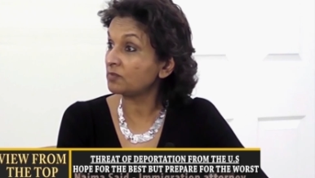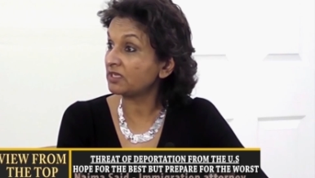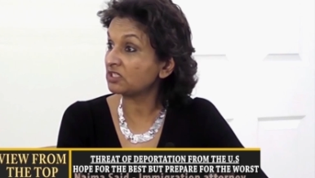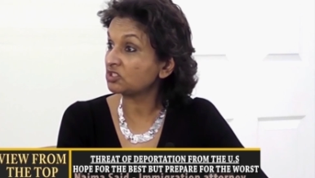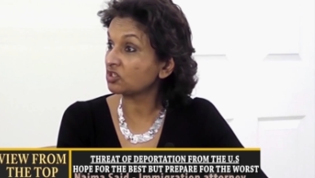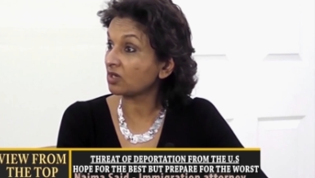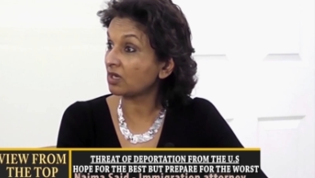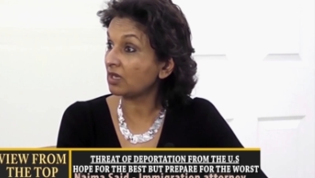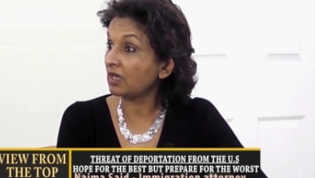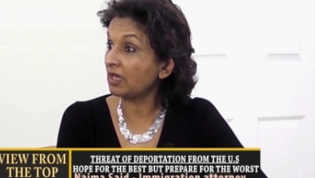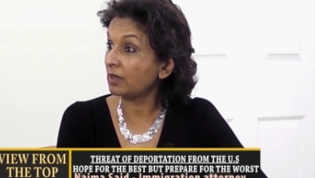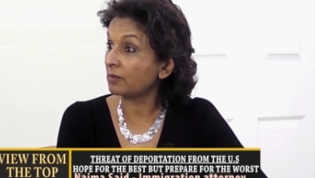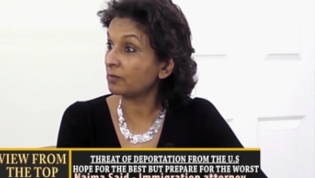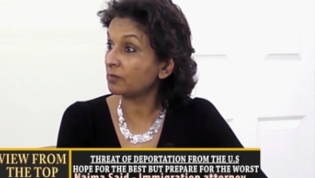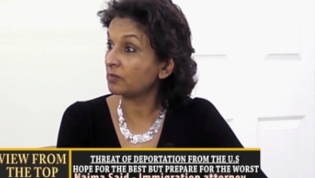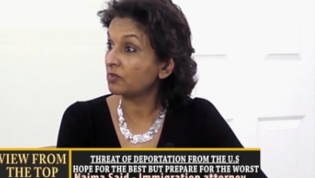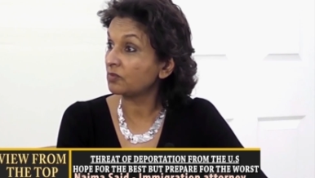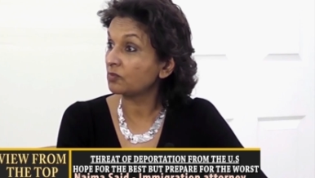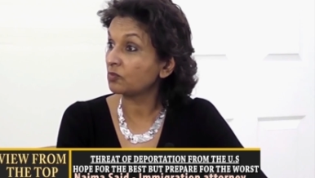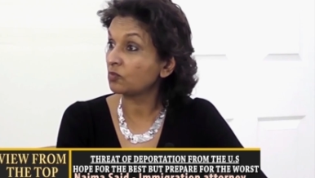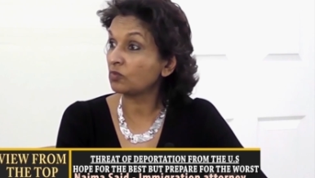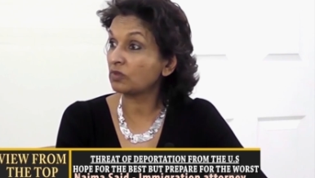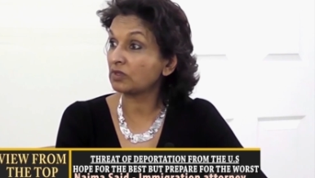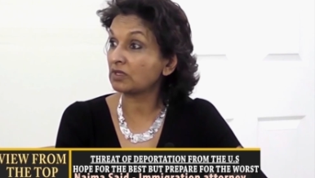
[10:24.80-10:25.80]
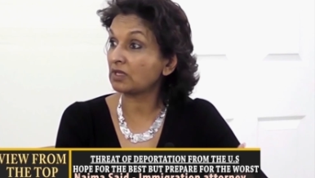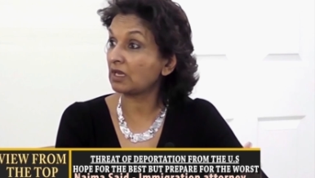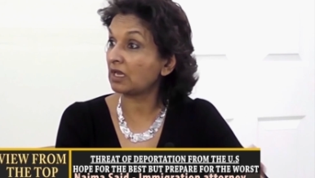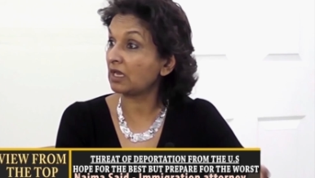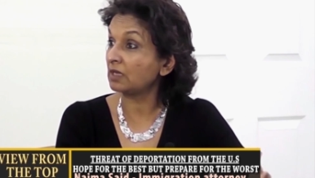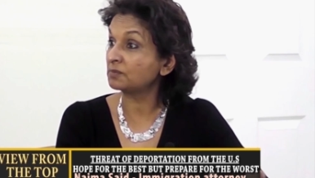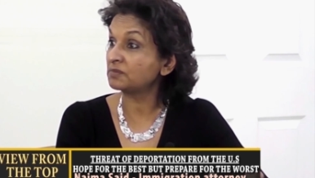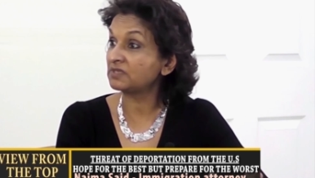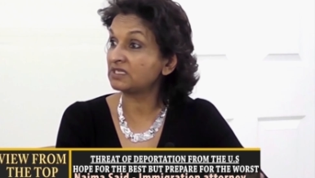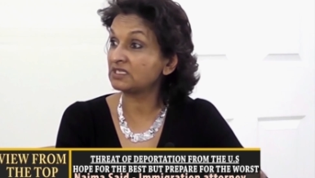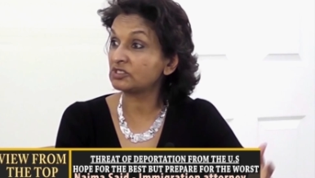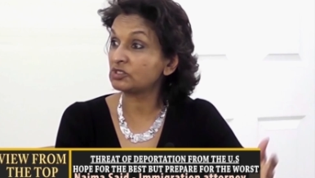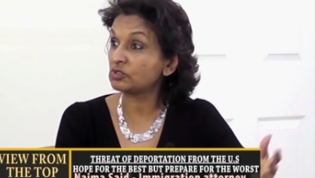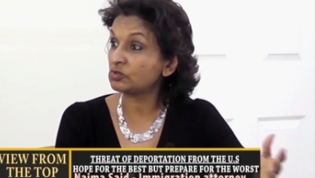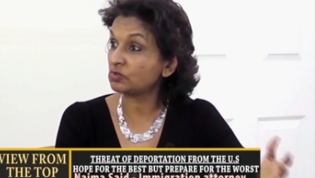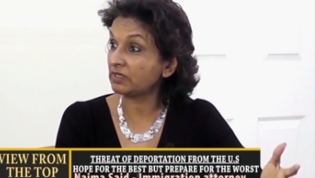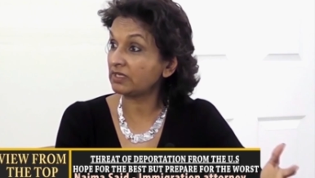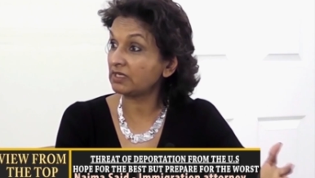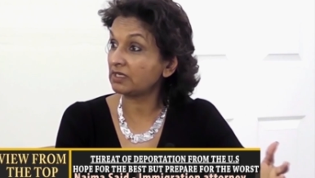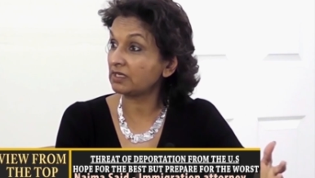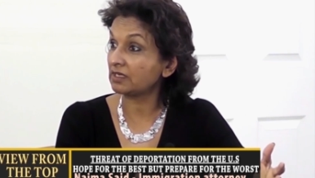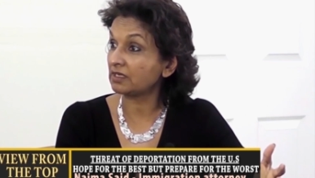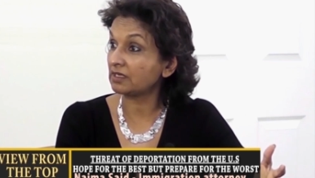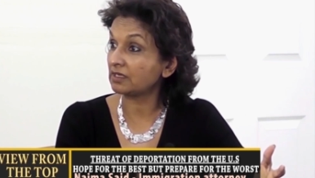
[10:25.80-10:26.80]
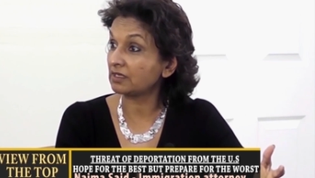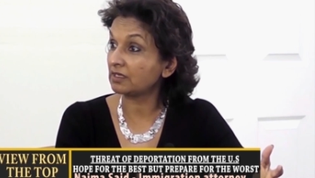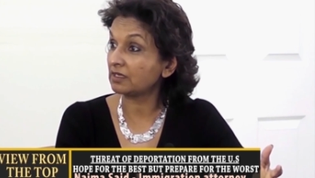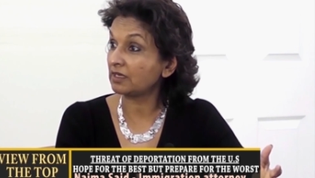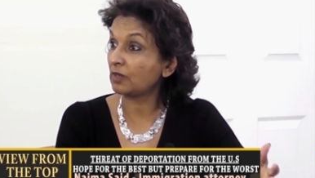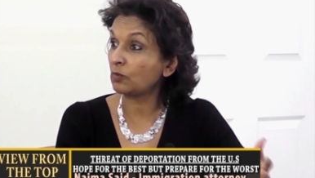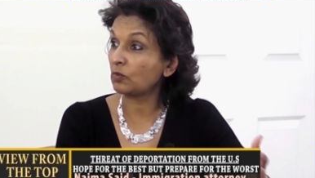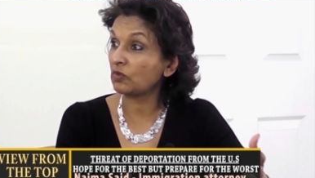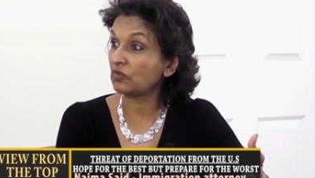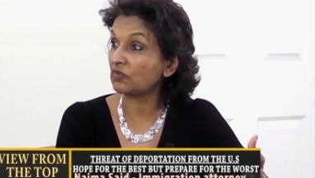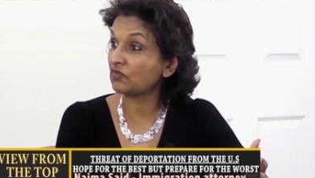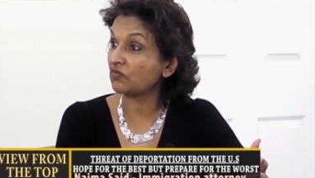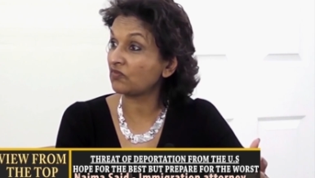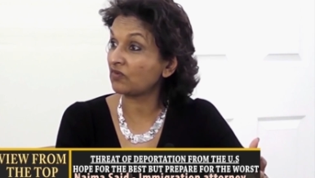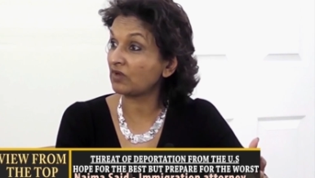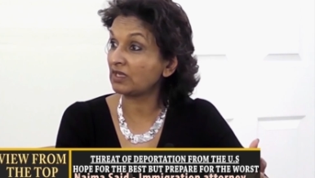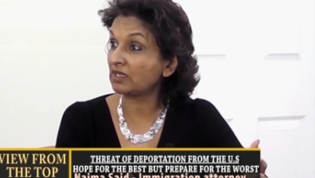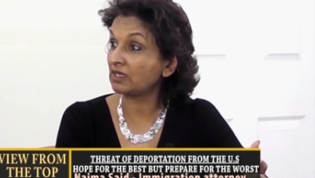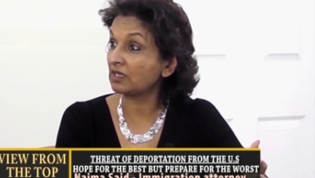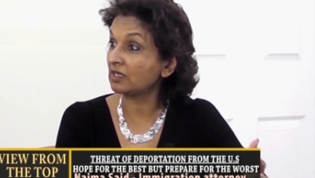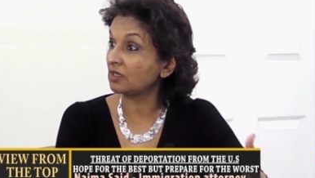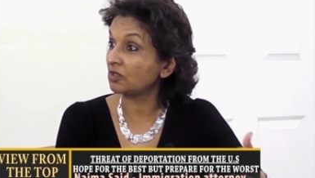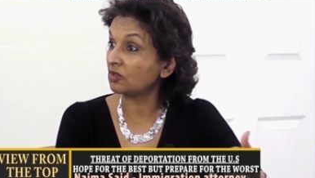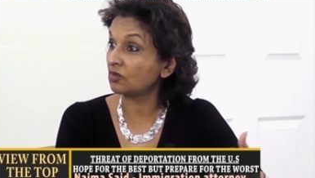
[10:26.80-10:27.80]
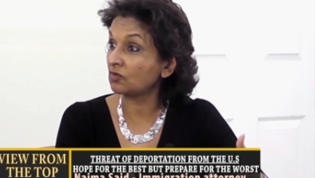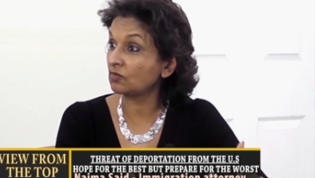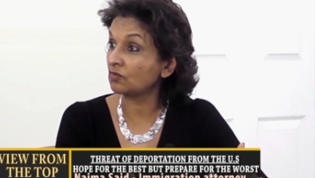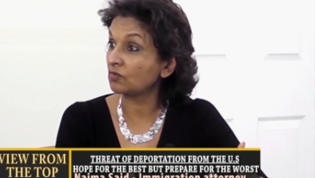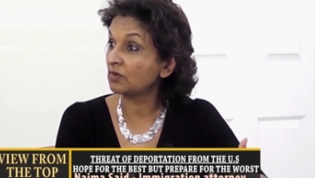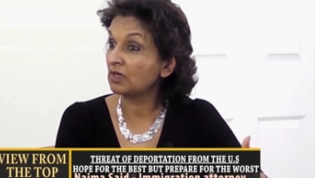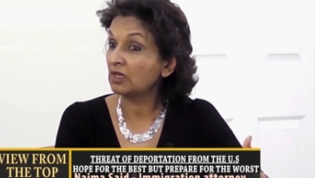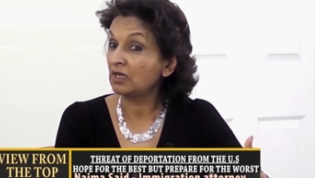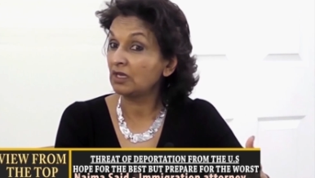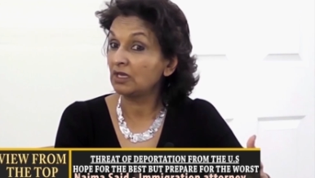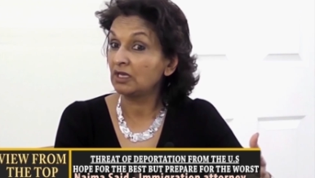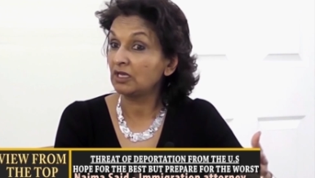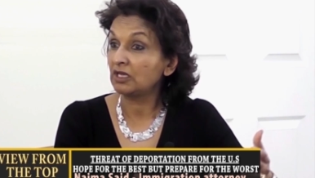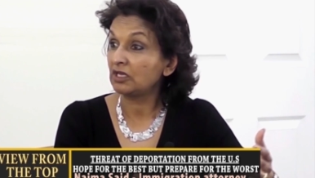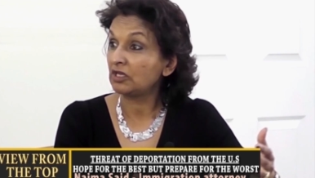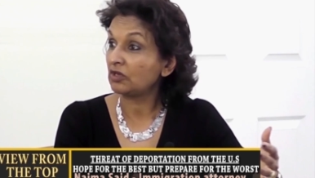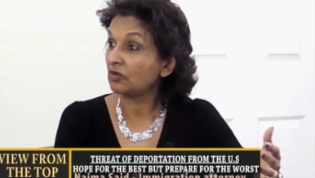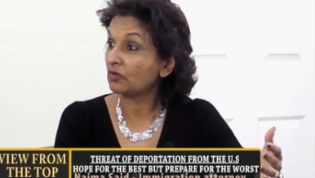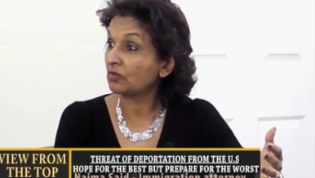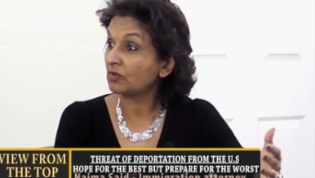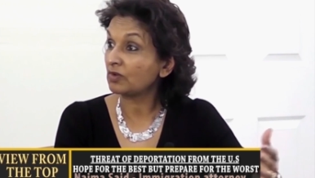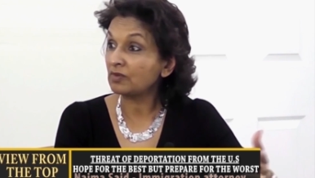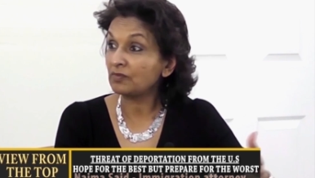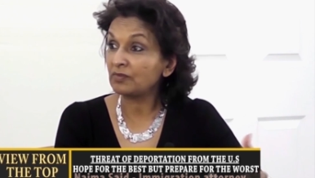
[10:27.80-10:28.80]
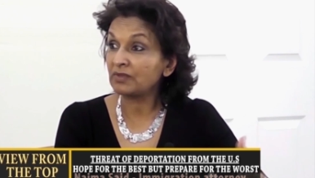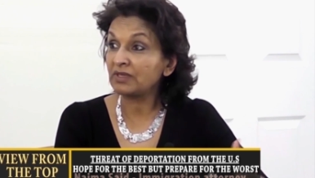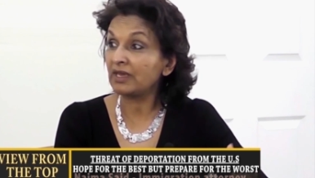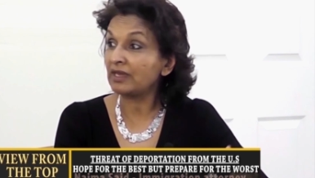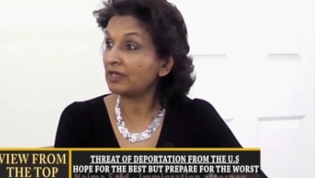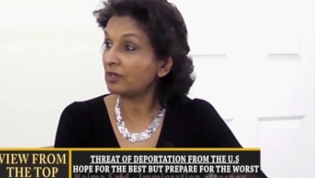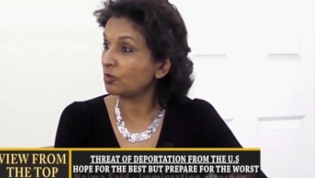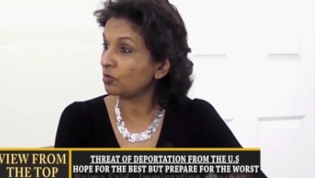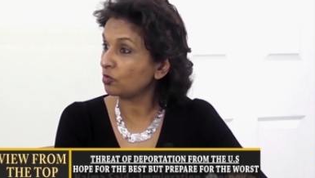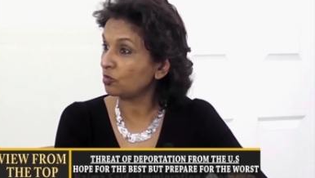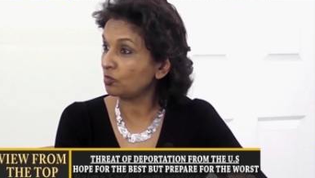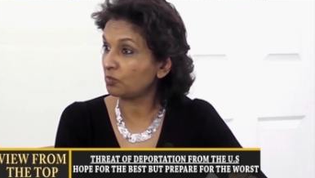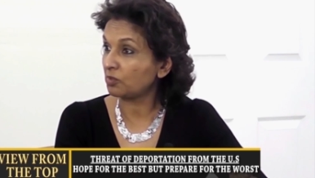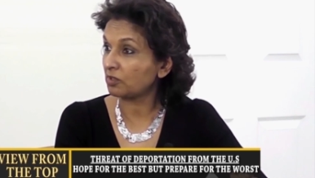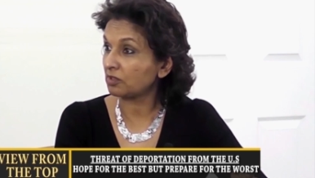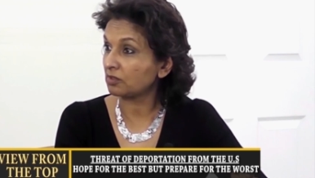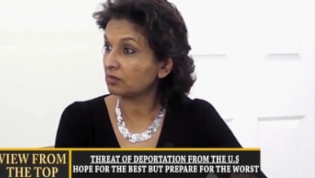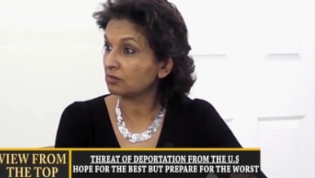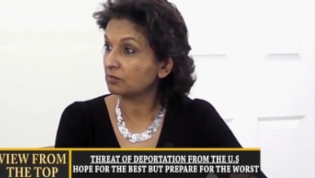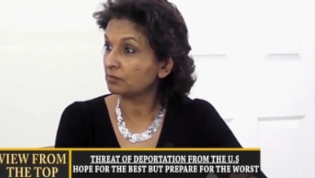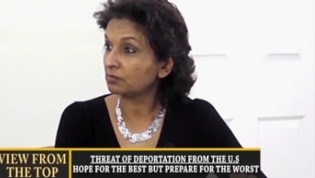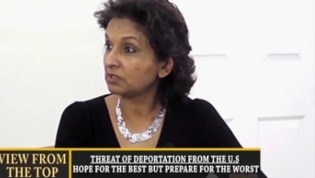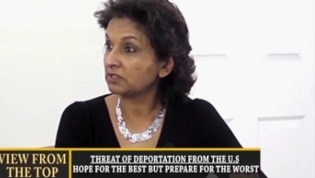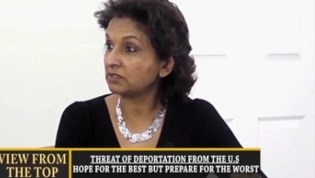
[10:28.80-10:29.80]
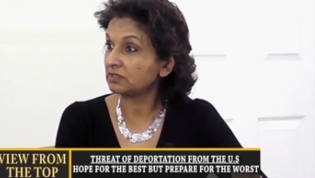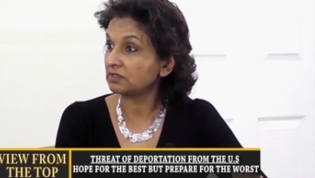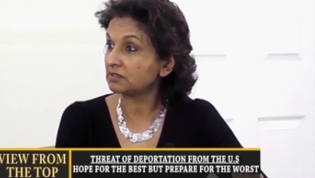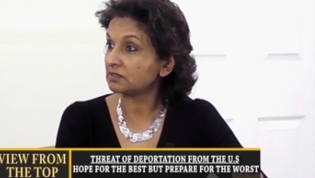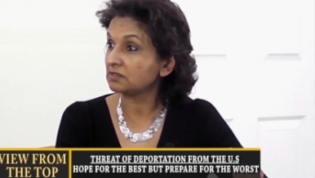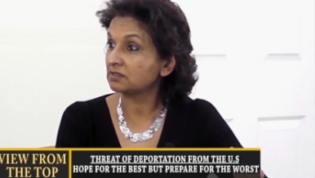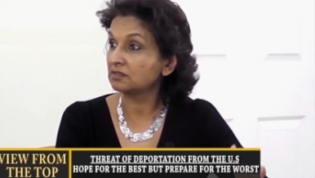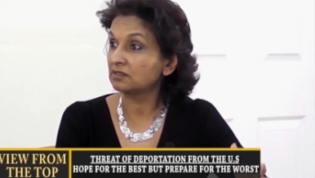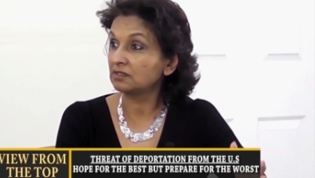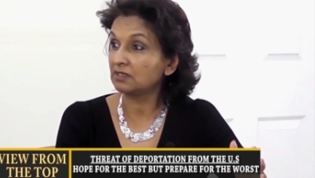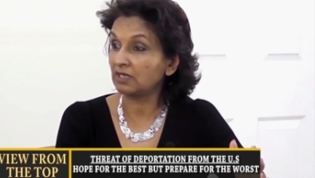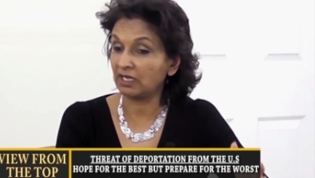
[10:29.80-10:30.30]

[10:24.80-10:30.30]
you mentioned club. With club, there's drinking, and with drinking, you get an Uber, please.